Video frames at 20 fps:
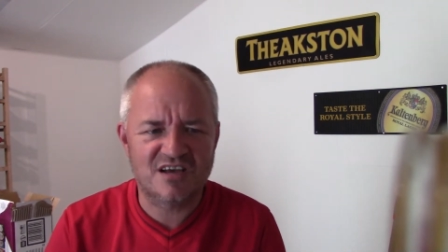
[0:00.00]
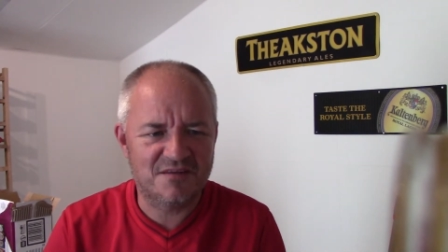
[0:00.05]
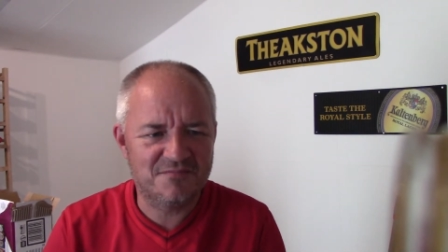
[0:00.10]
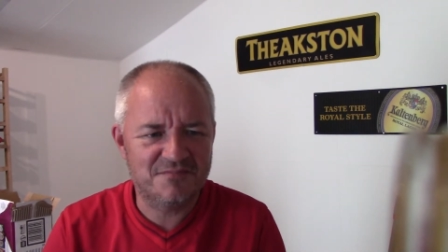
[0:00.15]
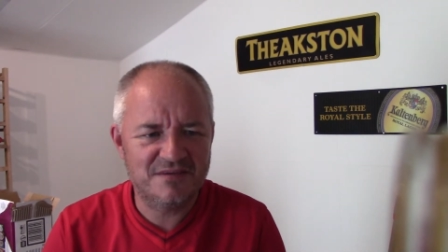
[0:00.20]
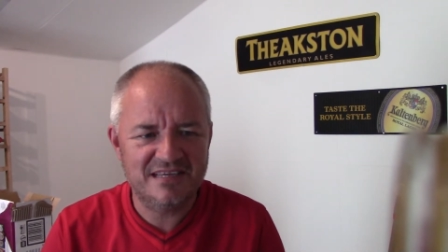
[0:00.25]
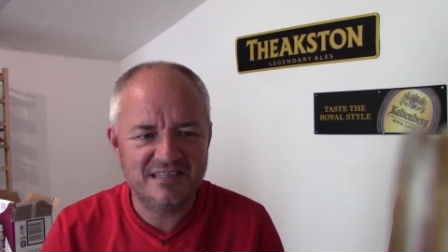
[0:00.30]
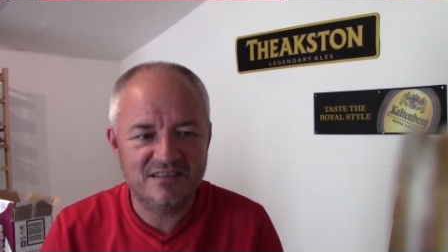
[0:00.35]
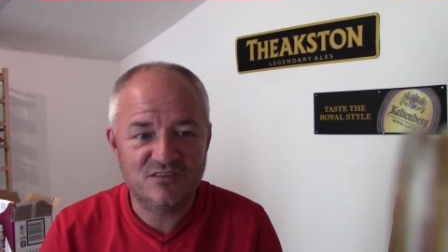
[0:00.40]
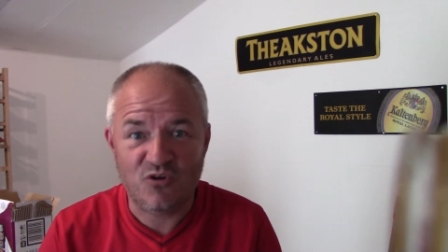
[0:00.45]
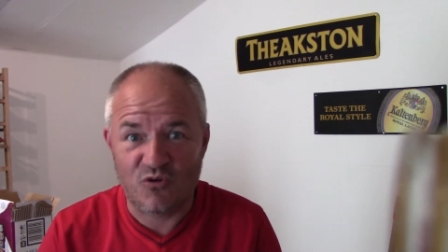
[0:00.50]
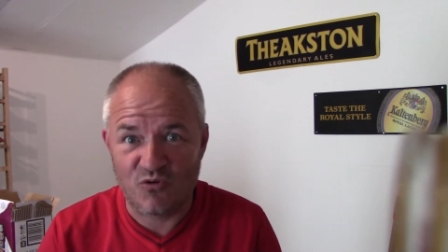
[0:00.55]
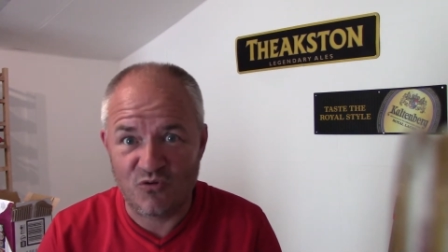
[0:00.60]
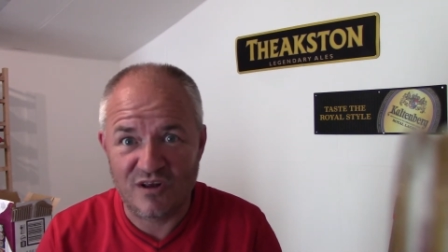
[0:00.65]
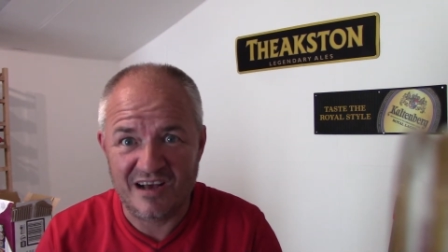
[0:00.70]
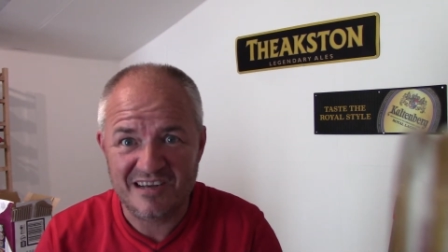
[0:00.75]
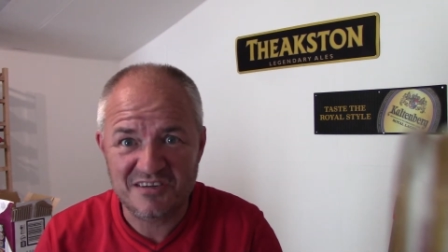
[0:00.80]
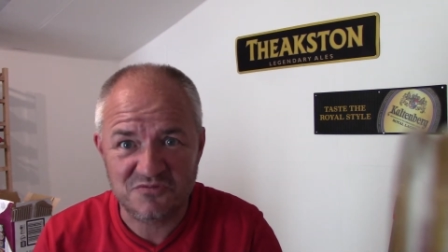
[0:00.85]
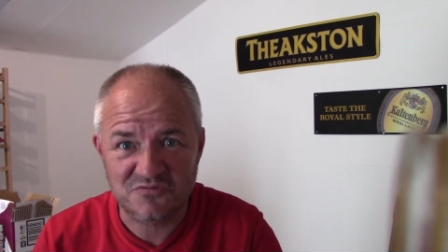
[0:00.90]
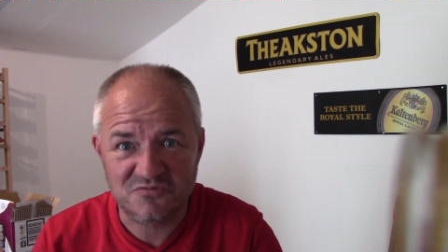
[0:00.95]
I mean, not all
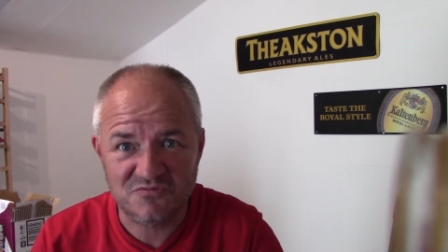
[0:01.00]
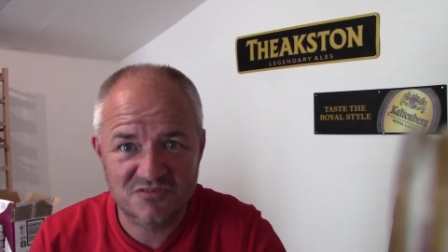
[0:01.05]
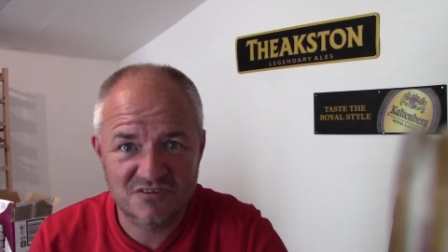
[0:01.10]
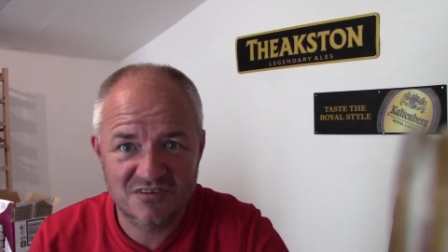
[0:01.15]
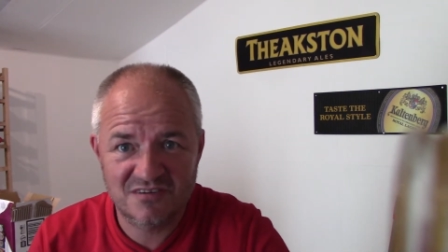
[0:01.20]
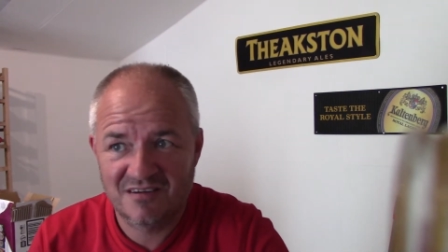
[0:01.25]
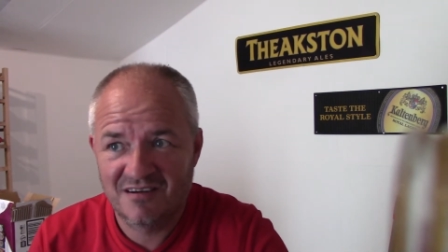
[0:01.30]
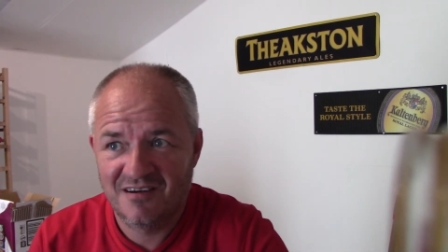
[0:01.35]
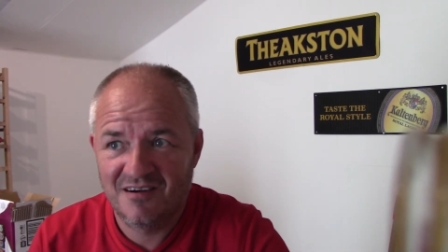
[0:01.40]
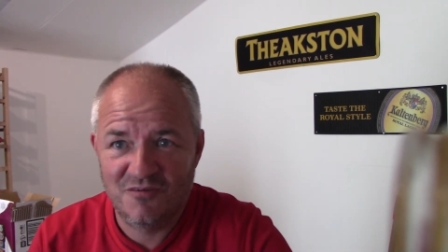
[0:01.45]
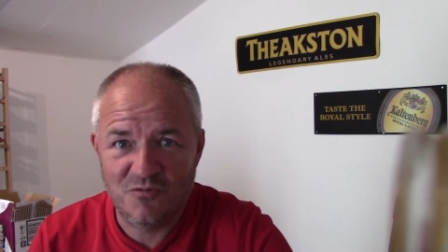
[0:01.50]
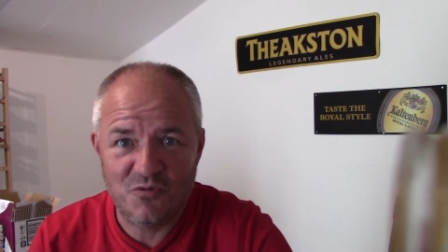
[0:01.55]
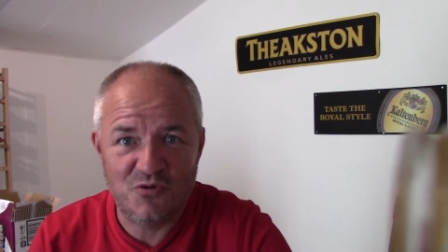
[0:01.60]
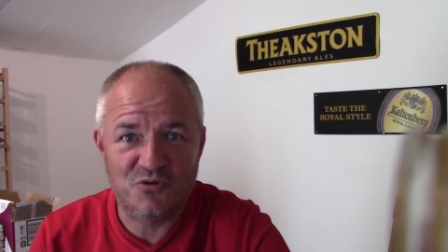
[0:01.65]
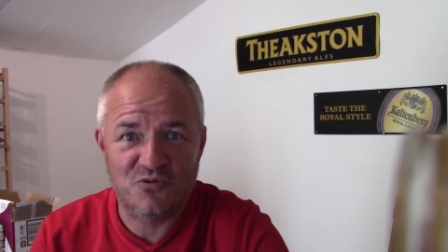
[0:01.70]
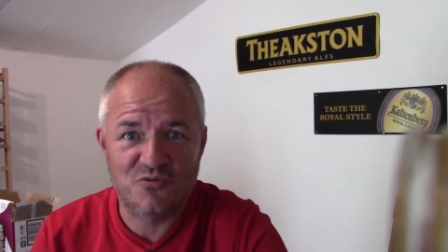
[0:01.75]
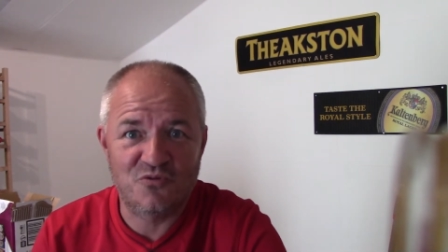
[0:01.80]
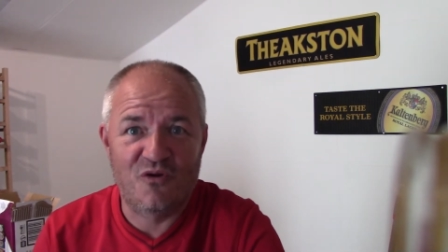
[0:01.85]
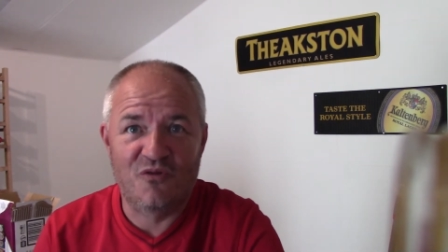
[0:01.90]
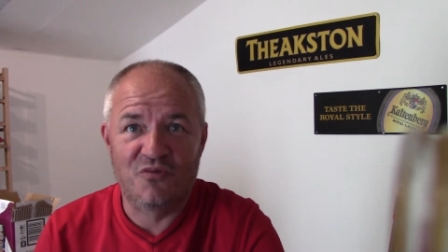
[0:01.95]
adults want
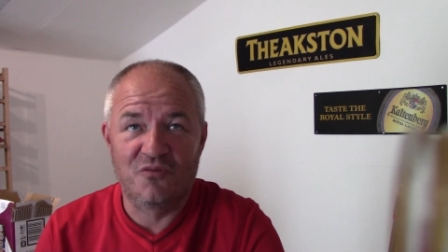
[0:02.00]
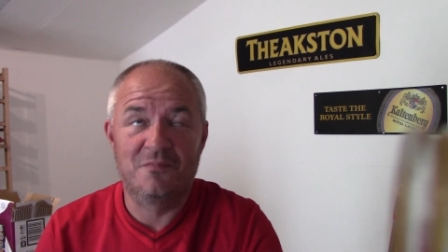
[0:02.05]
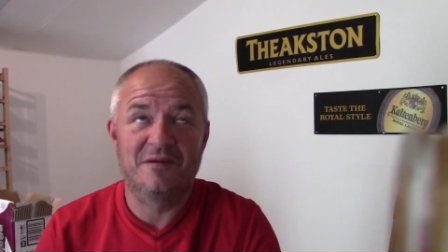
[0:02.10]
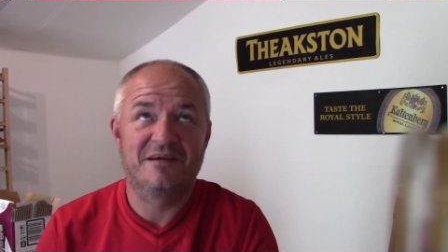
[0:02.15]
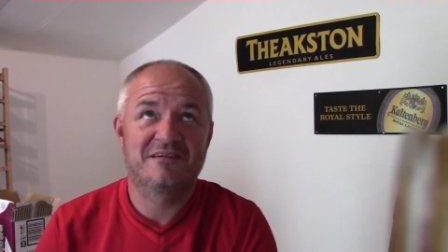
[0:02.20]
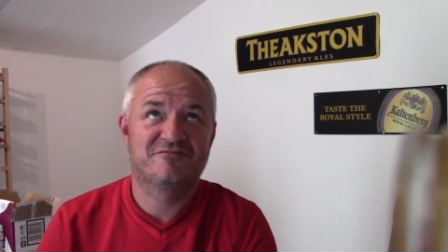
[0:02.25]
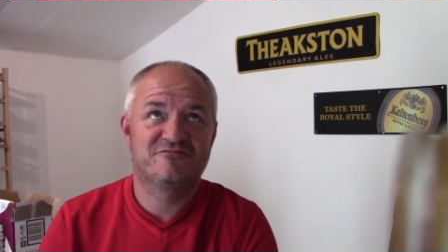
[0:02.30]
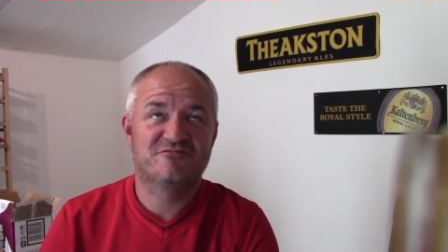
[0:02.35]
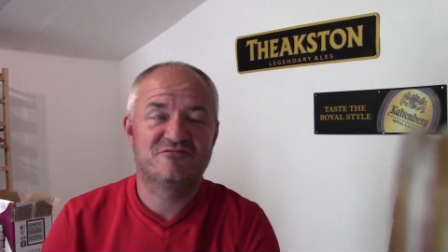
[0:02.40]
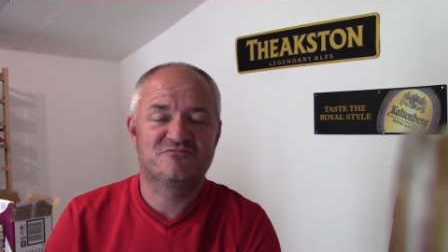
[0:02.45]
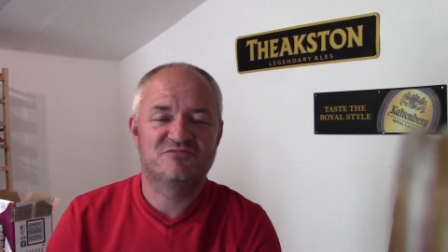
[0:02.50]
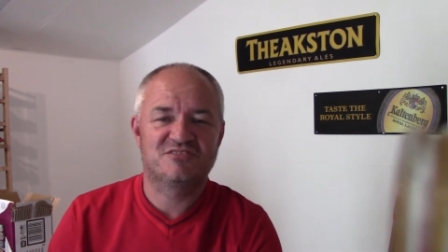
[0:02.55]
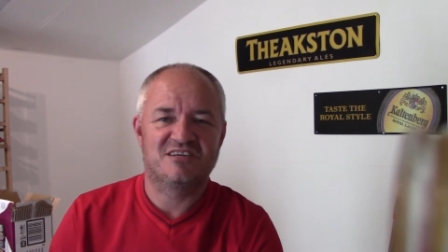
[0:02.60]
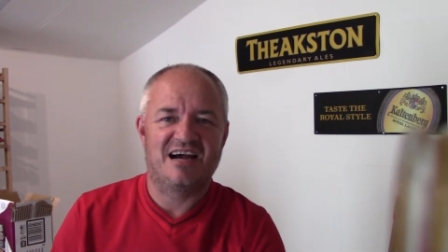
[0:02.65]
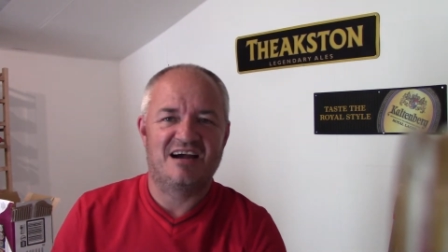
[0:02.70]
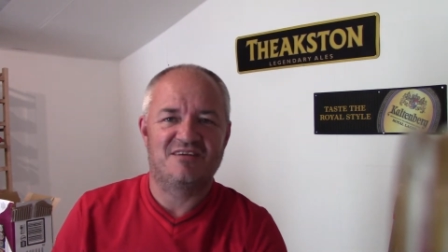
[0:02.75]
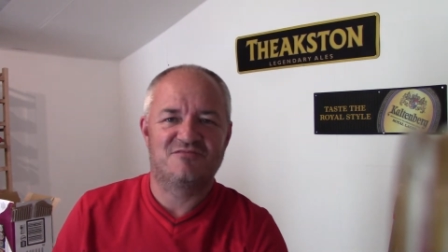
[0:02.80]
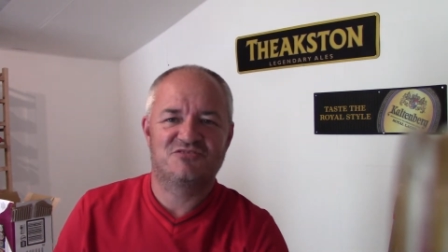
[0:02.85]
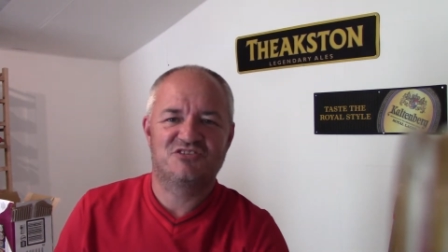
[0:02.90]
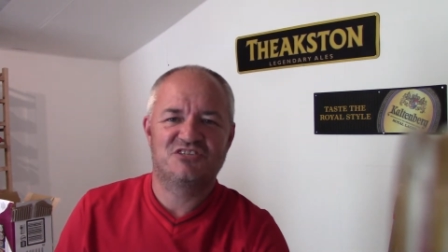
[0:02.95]
to go on the big thrill
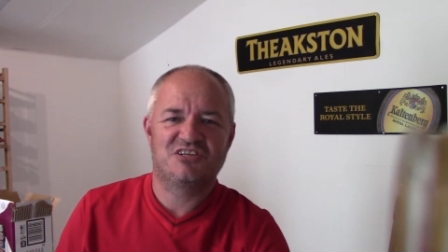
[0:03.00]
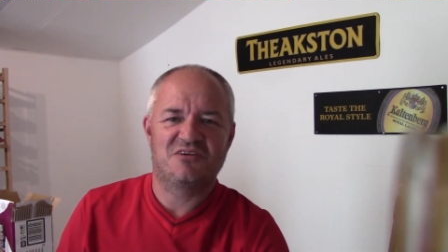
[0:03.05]
towers, you